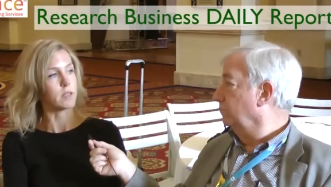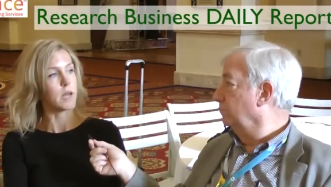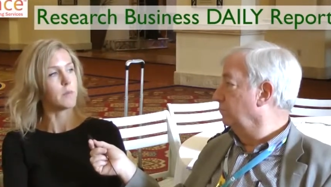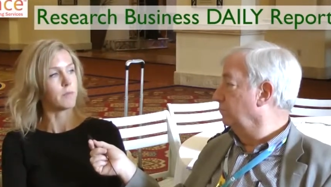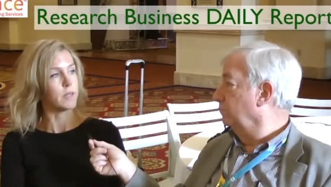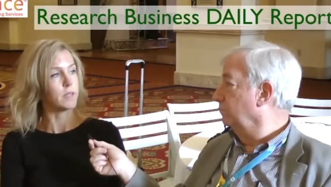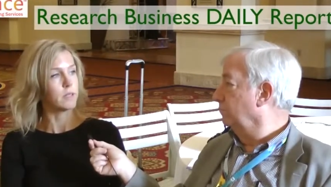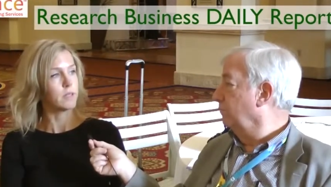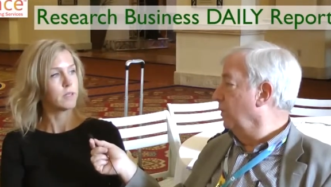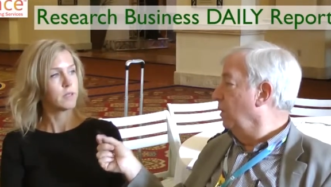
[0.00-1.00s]
Speaker 1: on top of it?
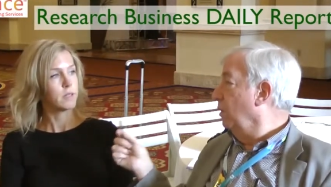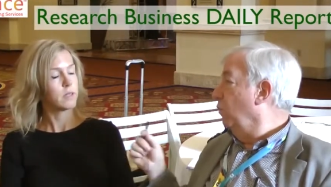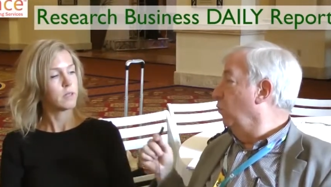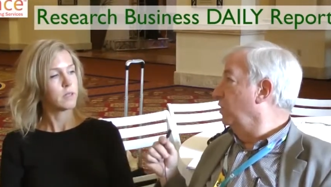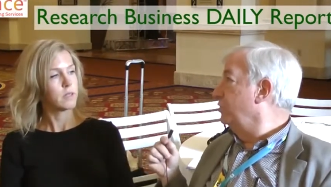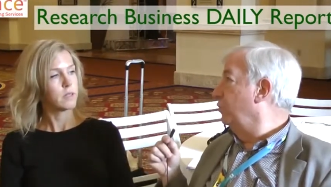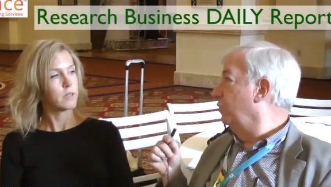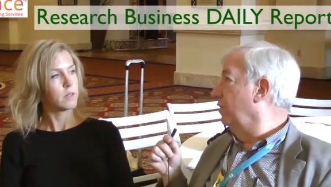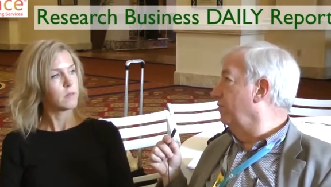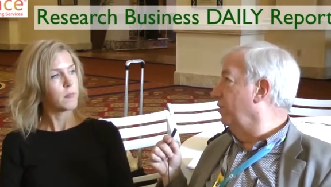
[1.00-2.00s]
Speaker 2: What's
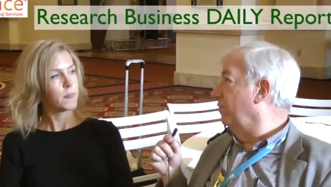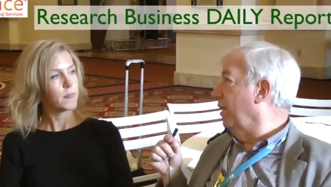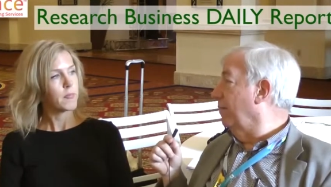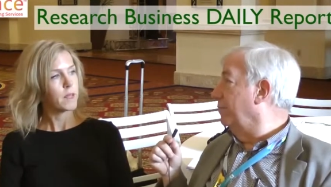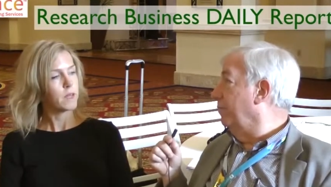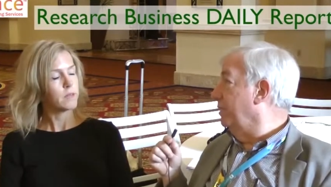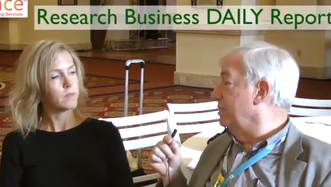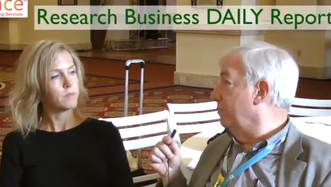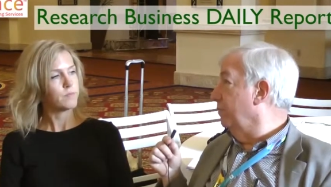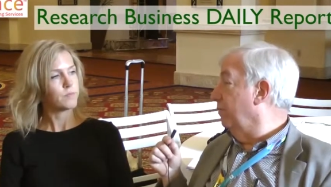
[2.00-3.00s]
your level of
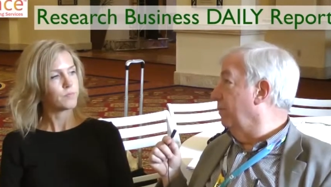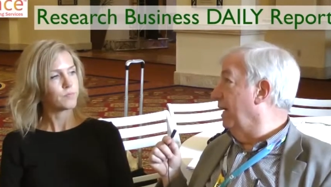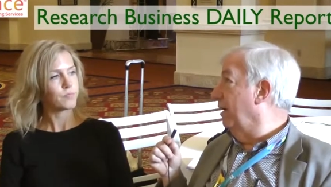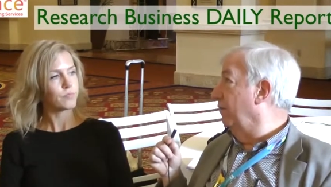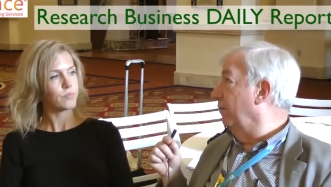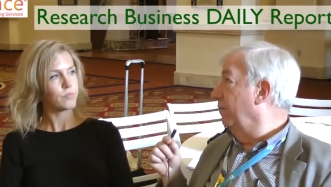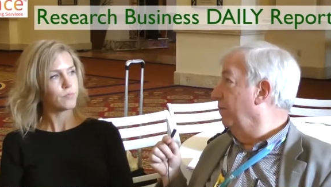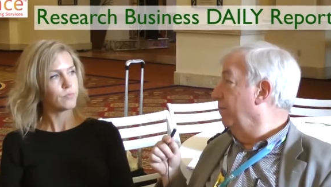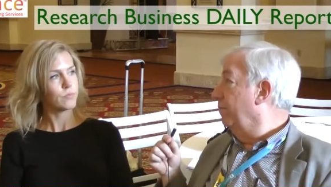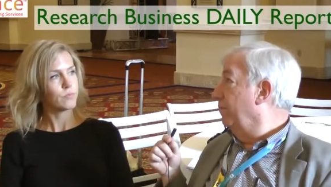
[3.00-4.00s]
optimism about
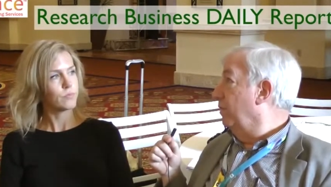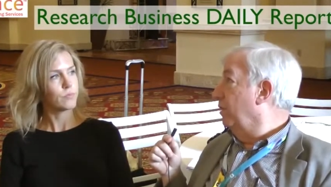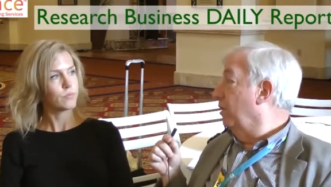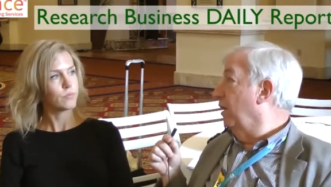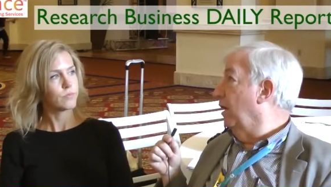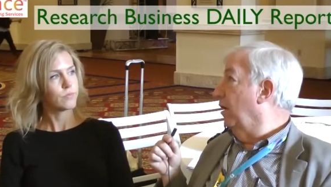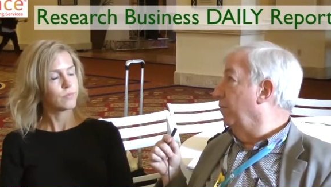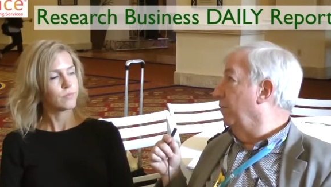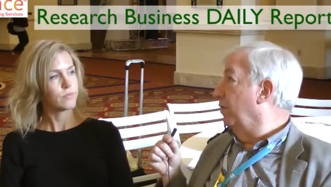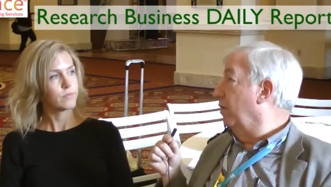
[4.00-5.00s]

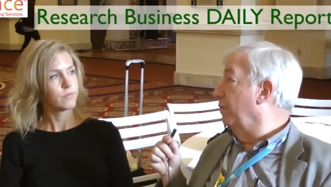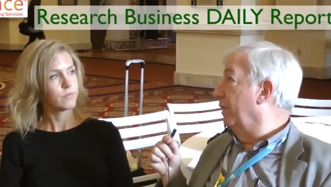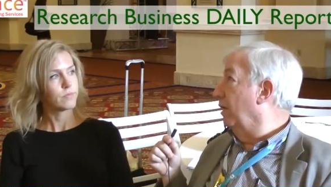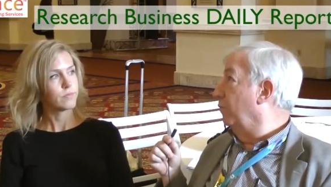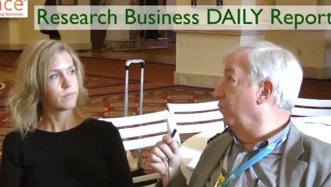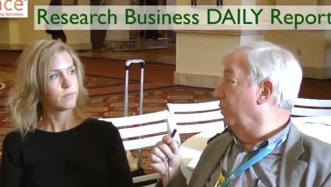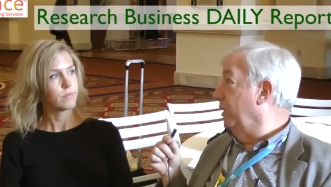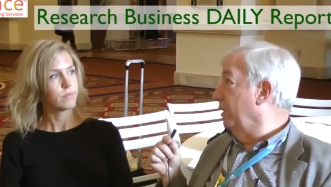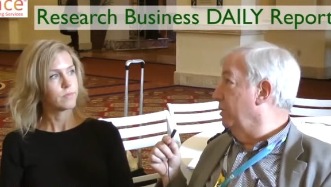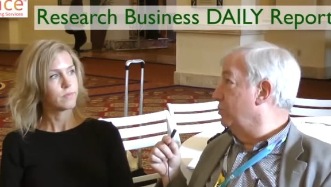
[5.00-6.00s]
um, coming up with
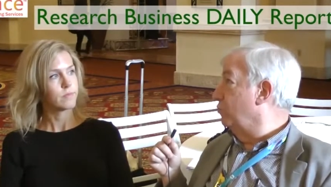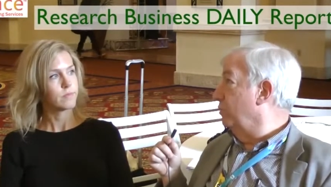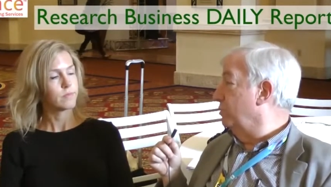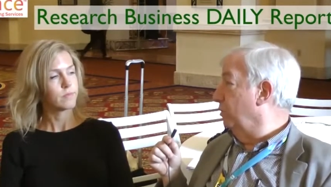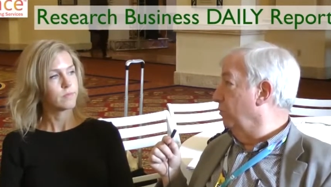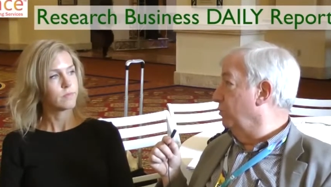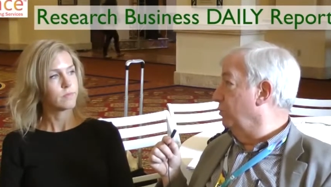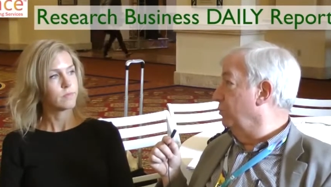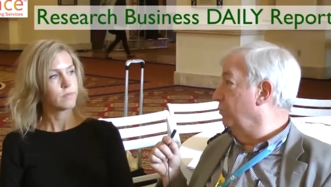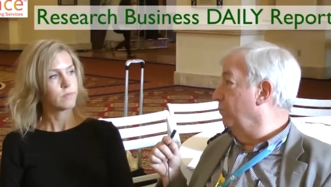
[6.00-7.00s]
an industry
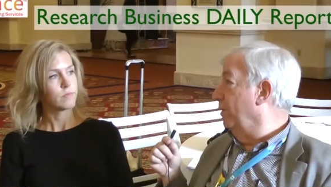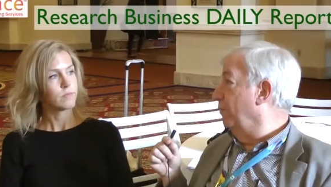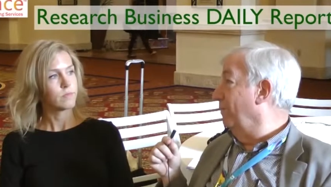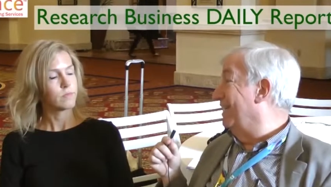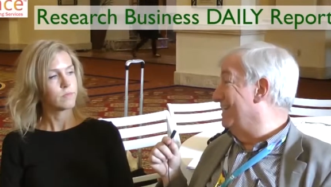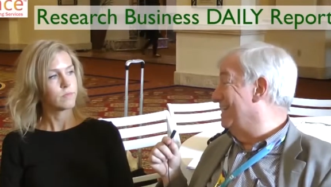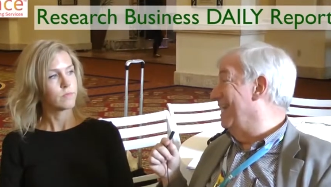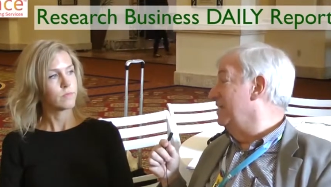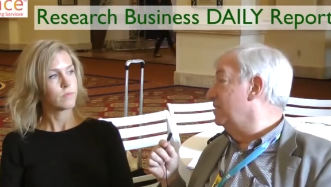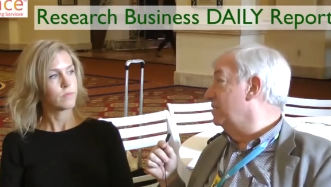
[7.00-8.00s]
solution to make
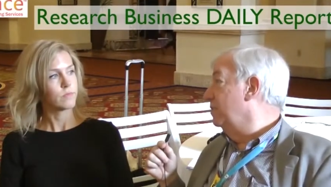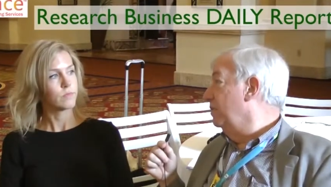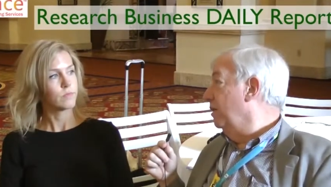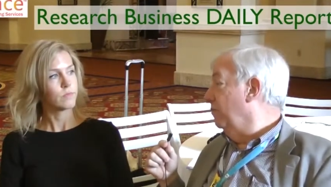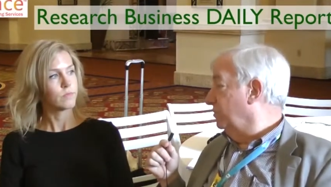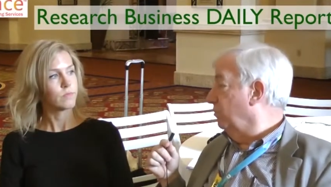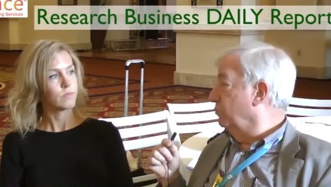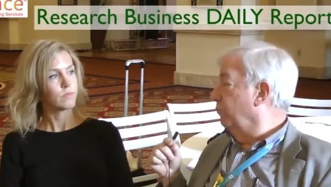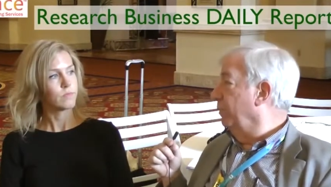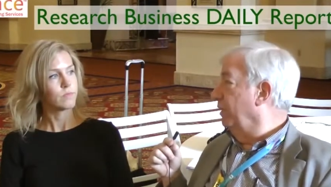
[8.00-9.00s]
sense of
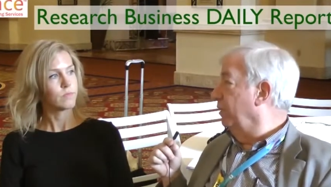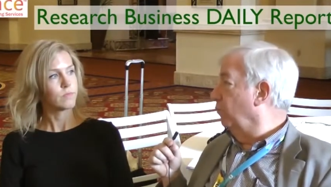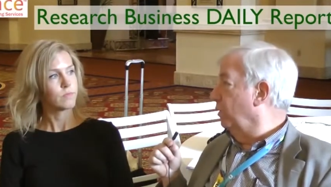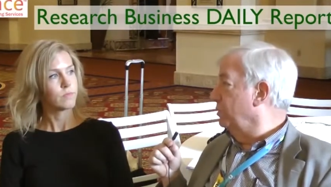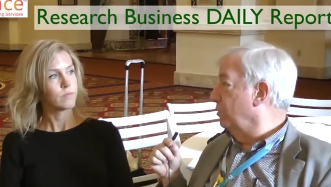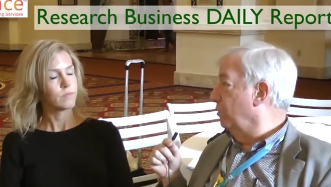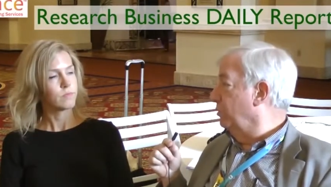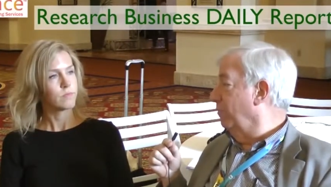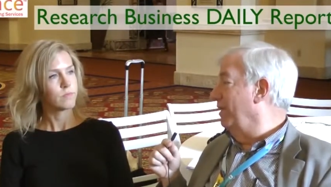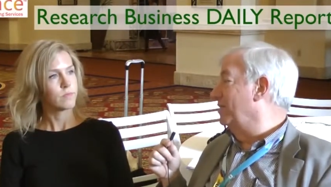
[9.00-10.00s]
social media
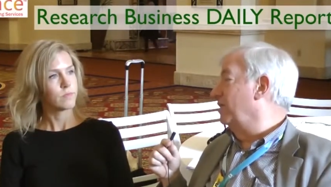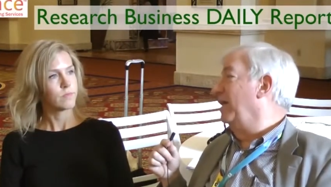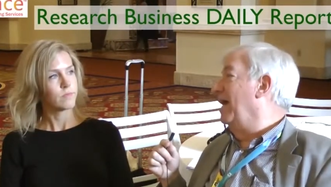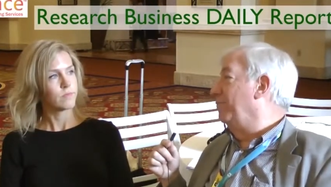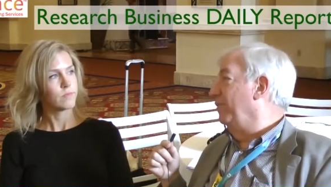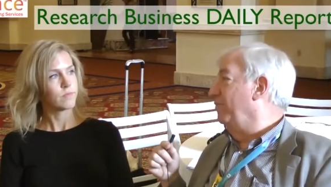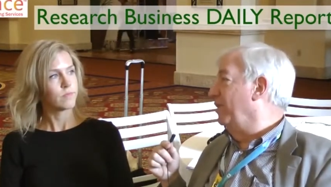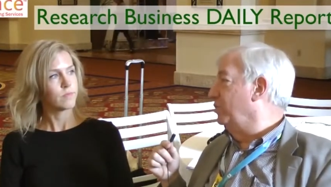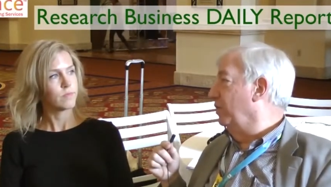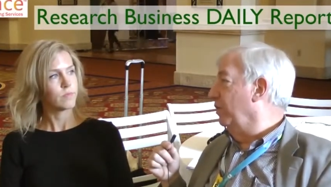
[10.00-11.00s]
research? I mean, it's going to happen
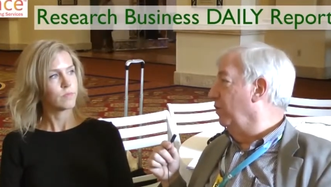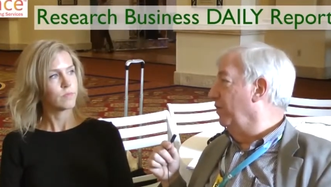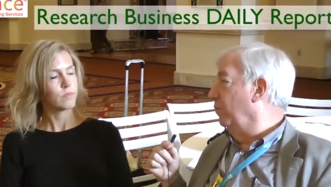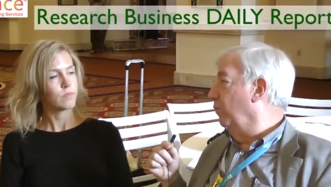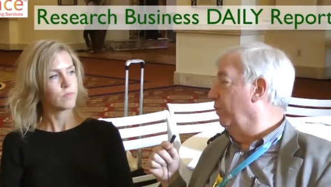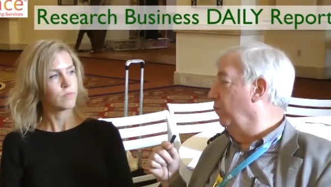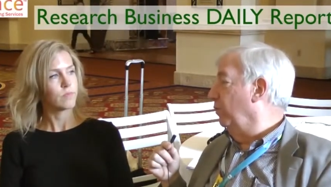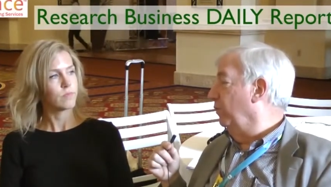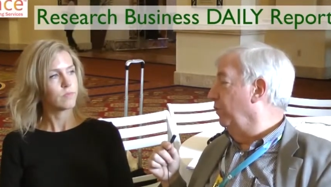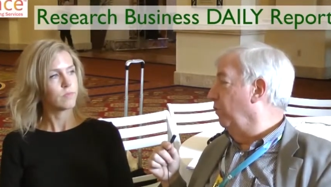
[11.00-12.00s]
eventually. I think we,
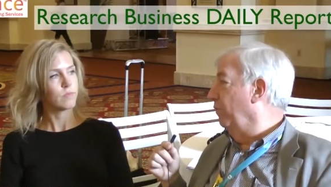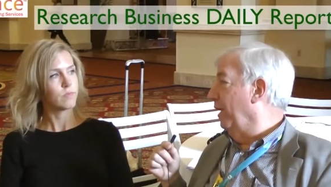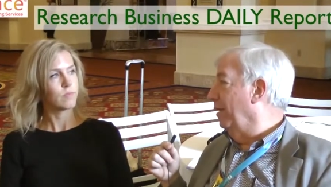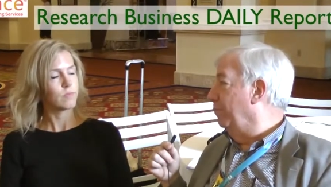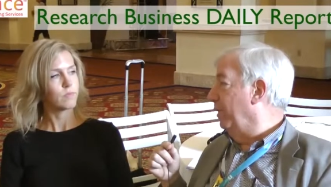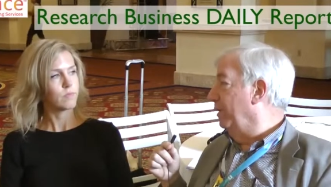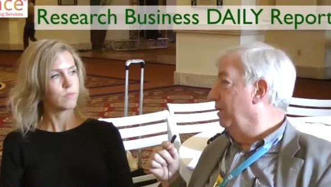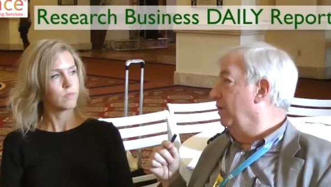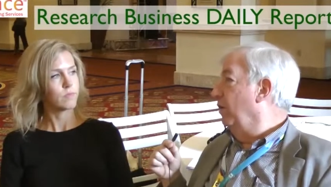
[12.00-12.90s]
we all know that. But